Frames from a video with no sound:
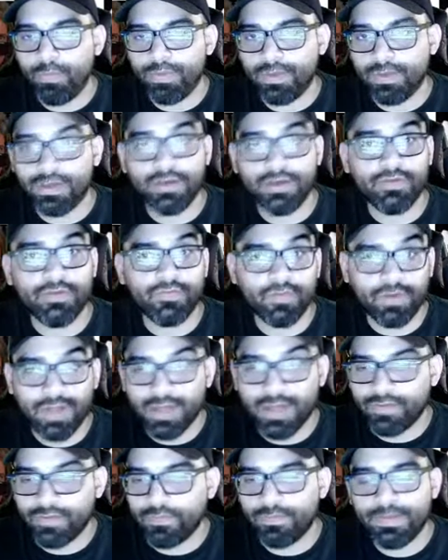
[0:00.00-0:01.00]
And then for a lot of
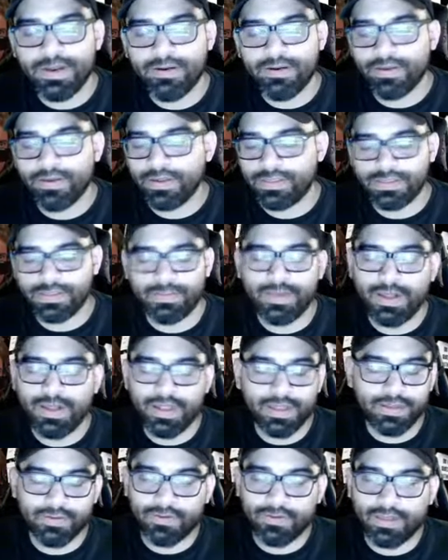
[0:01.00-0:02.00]
Americans, there
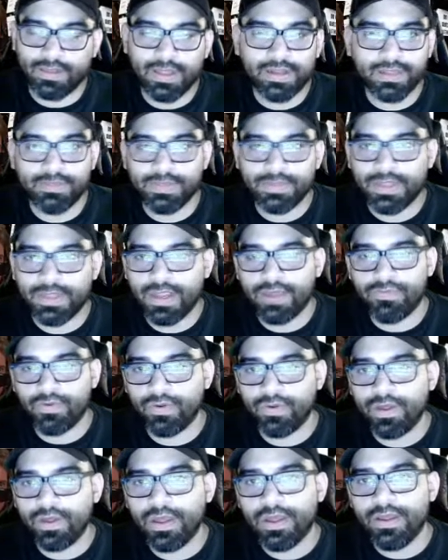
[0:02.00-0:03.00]
are a lot of them that have
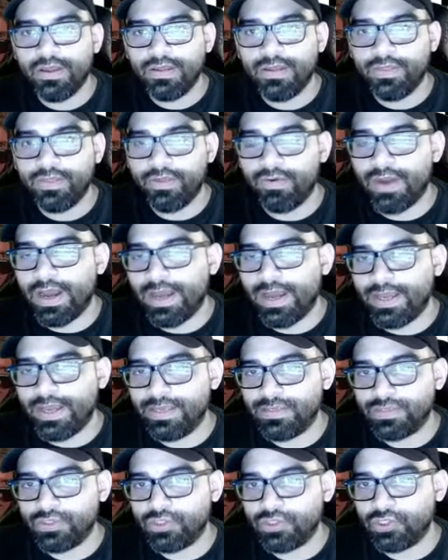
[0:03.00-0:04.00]
their eyes
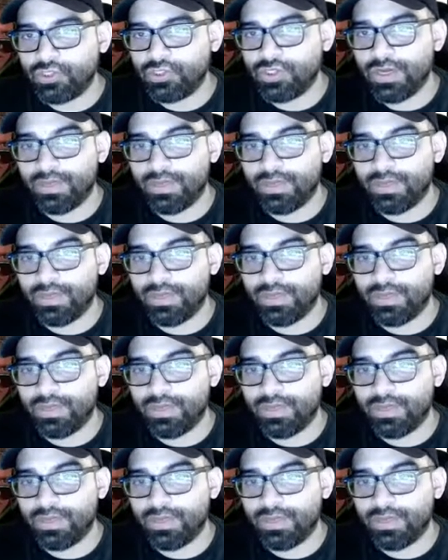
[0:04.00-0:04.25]
shut,